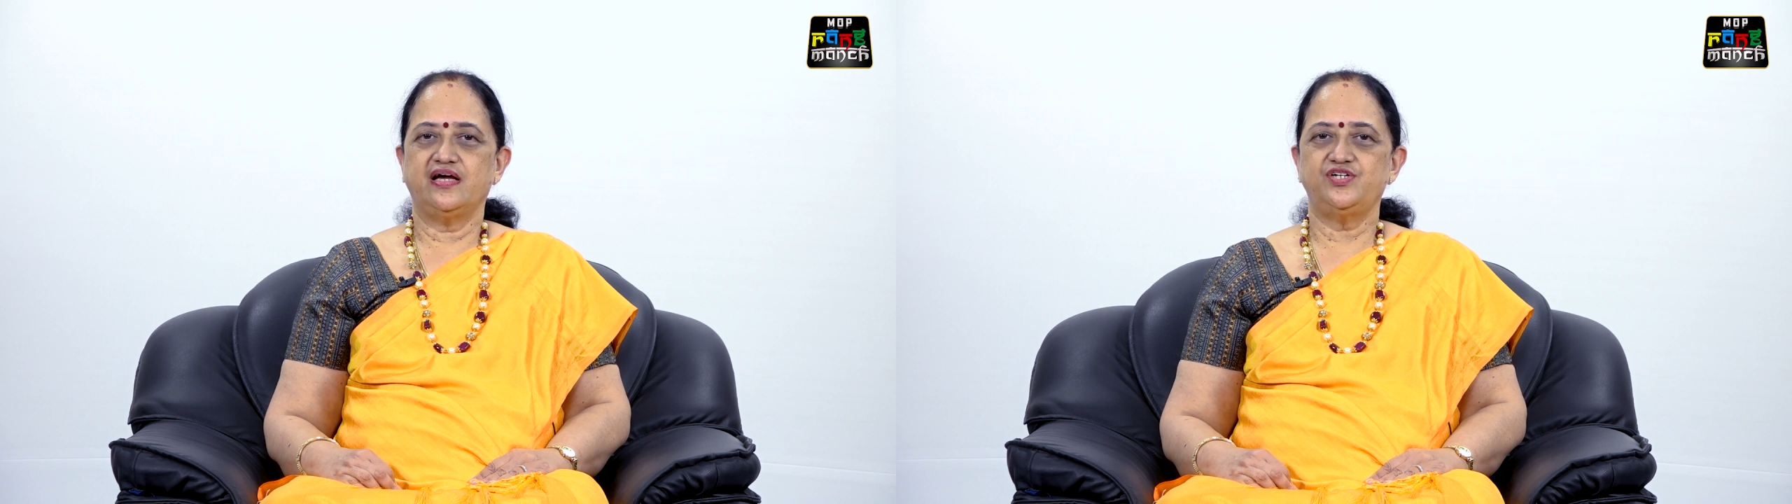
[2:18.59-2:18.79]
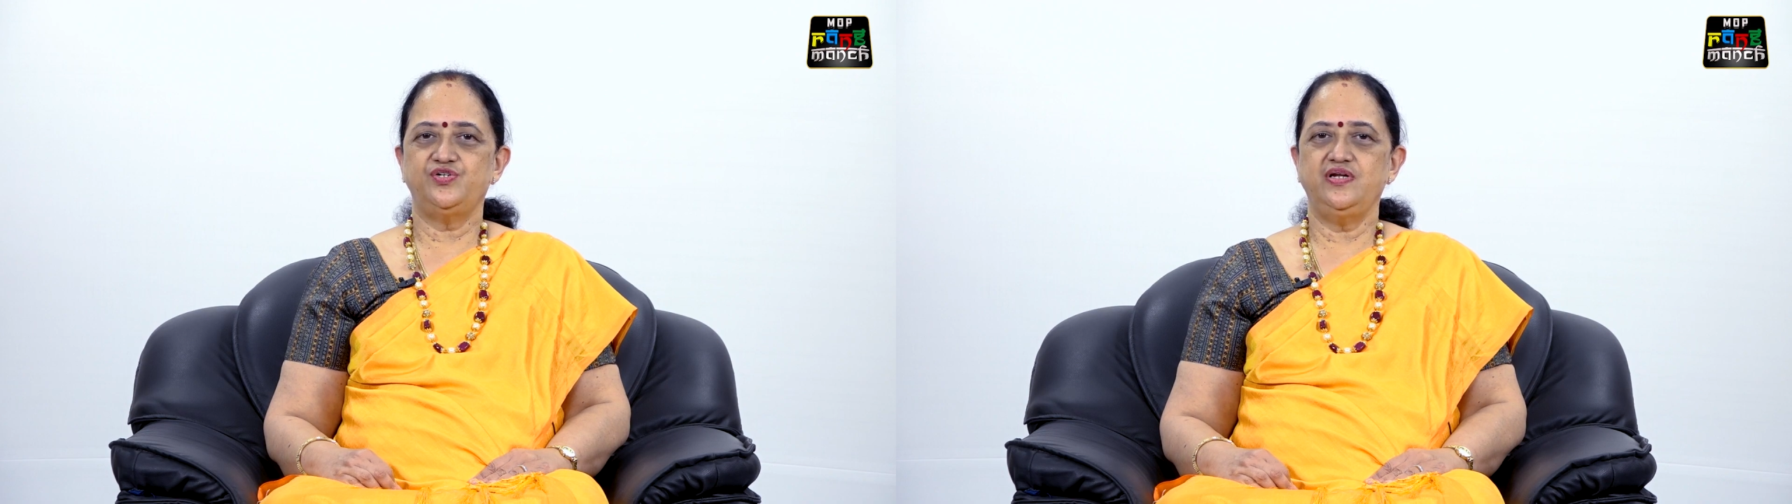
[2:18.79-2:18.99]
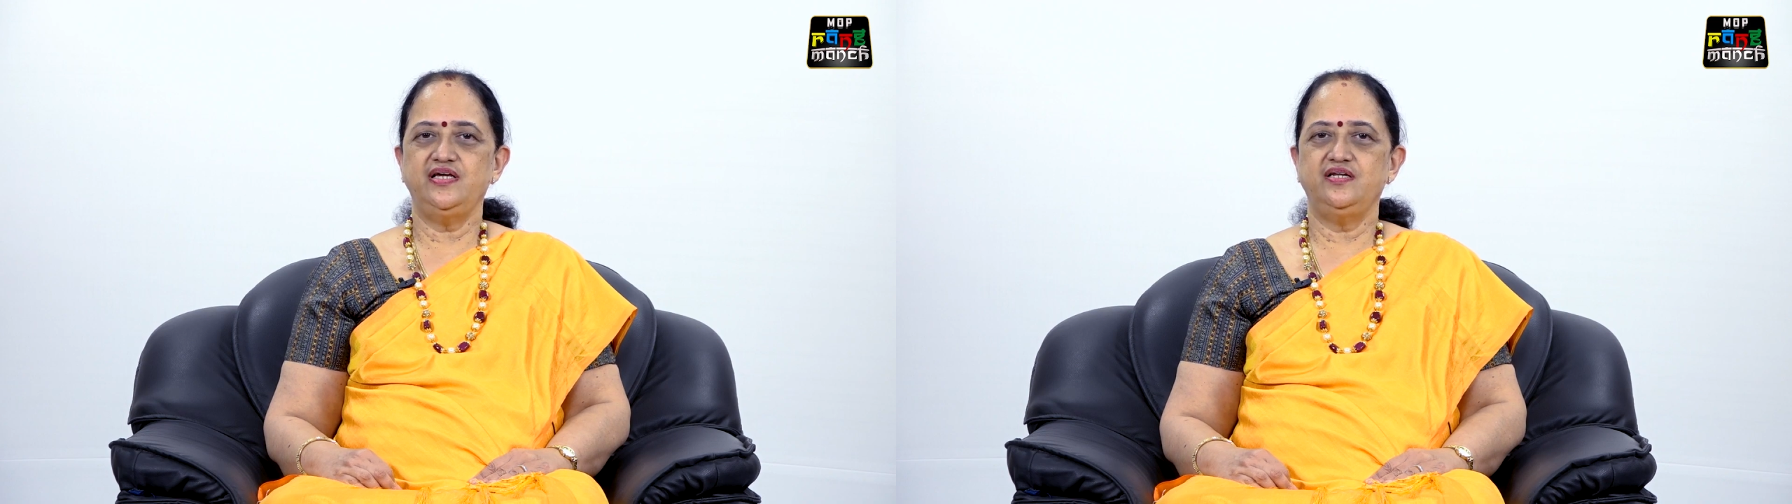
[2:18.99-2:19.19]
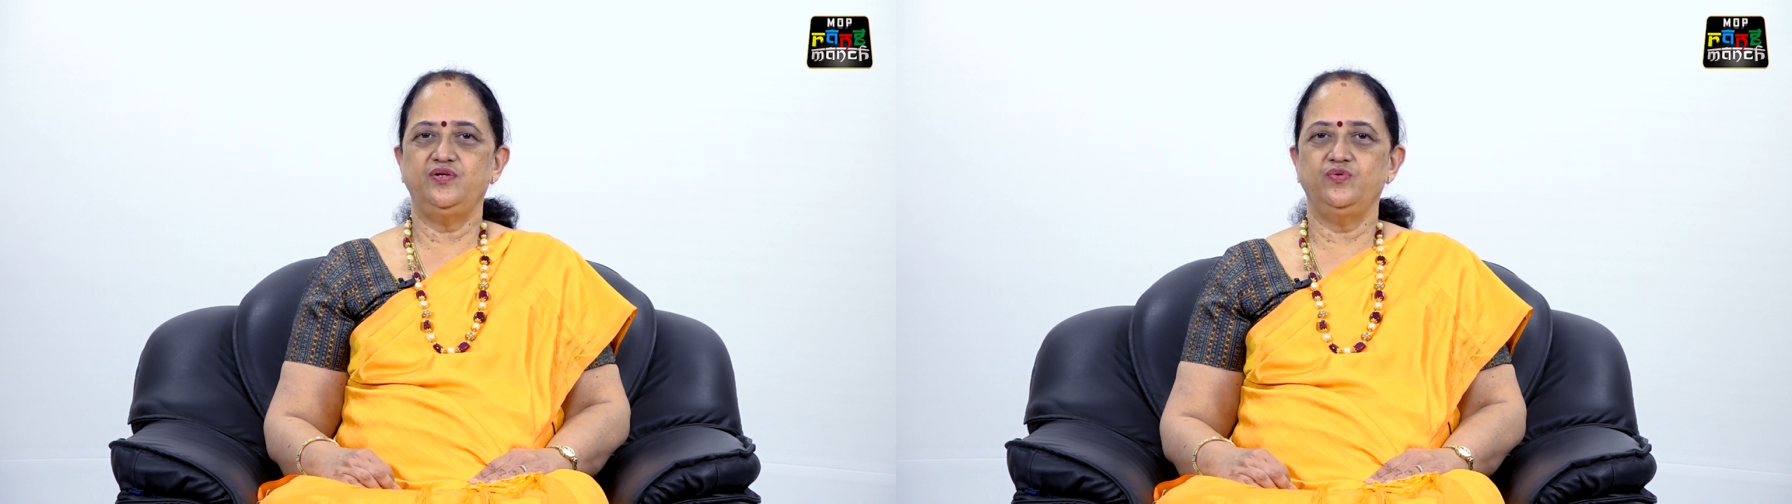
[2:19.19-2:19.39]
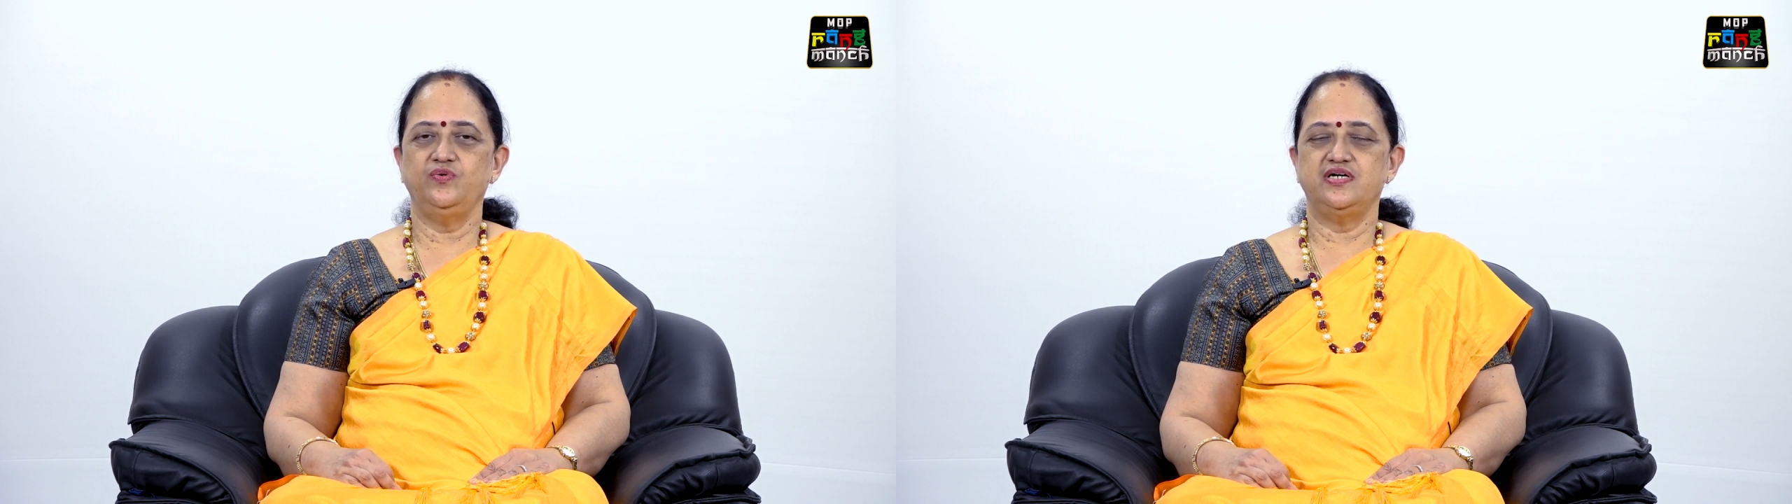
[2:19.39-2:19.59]
actually
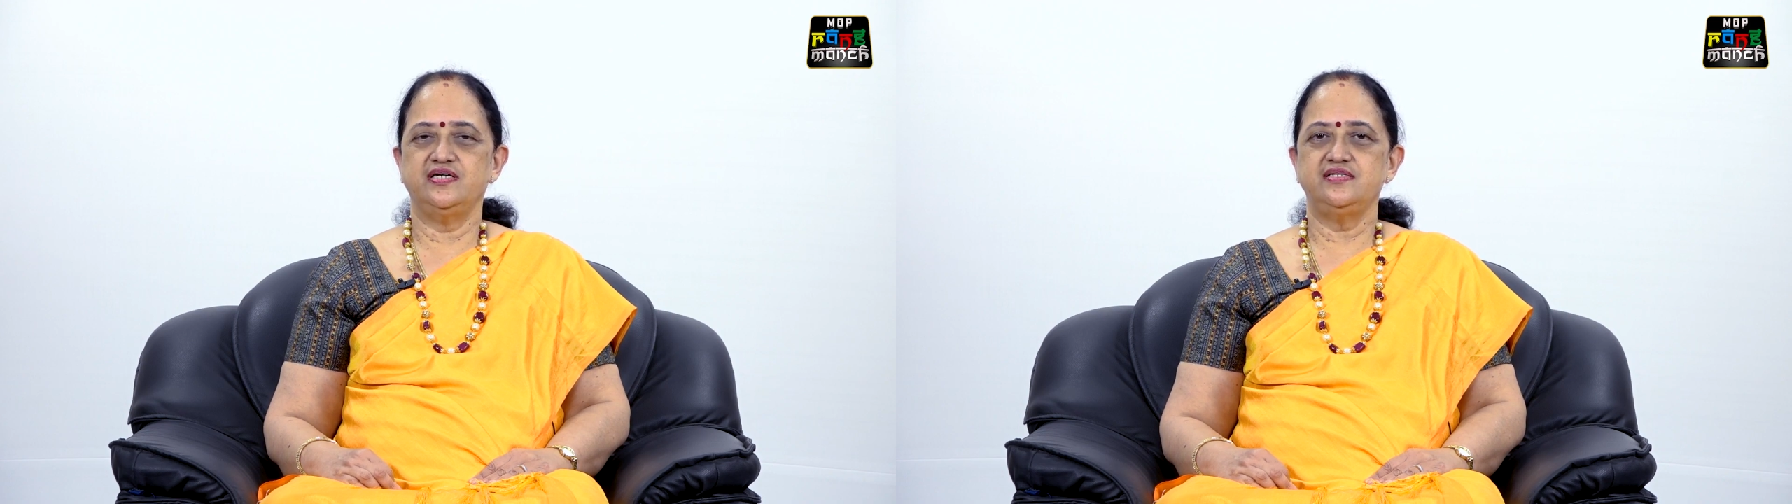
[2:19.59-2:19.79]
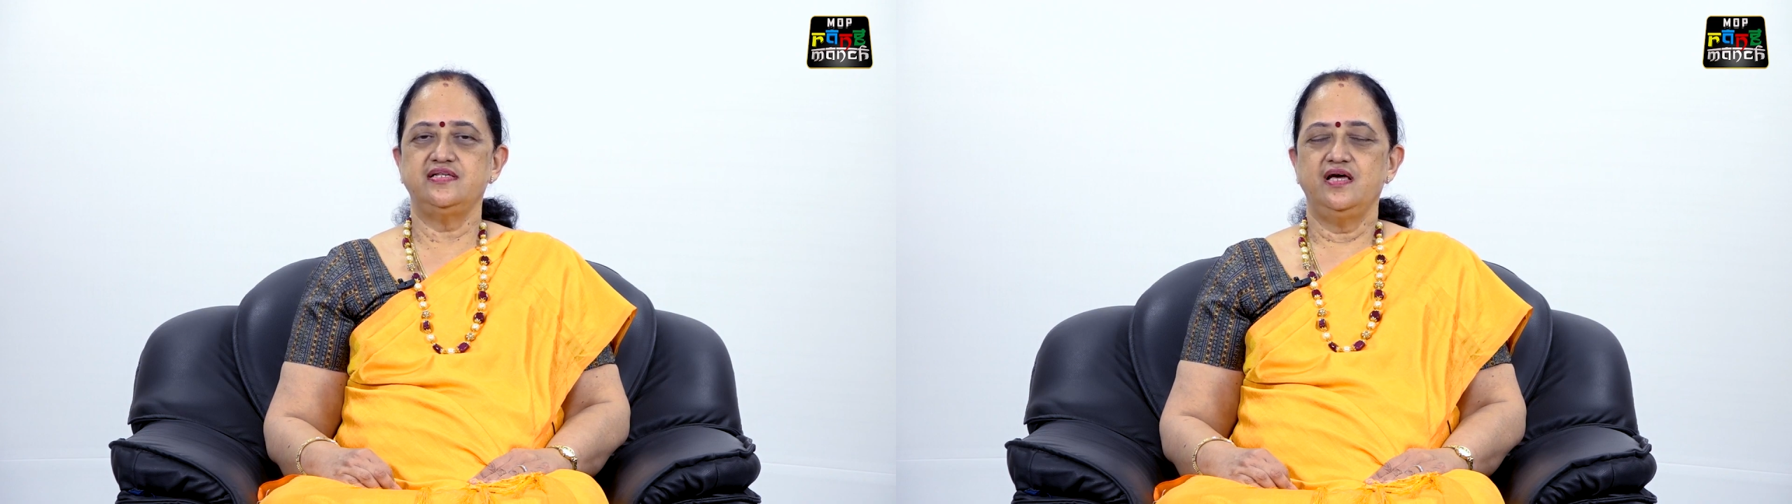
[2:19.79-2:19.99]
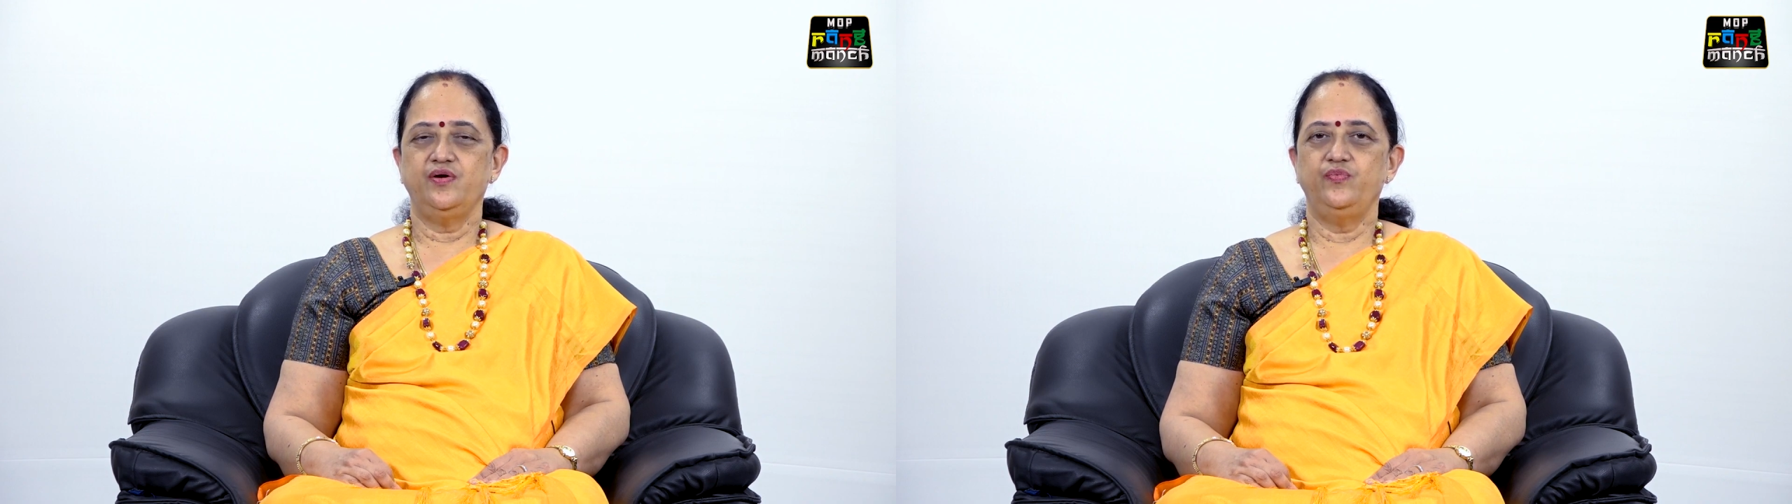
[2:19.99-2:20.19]
do is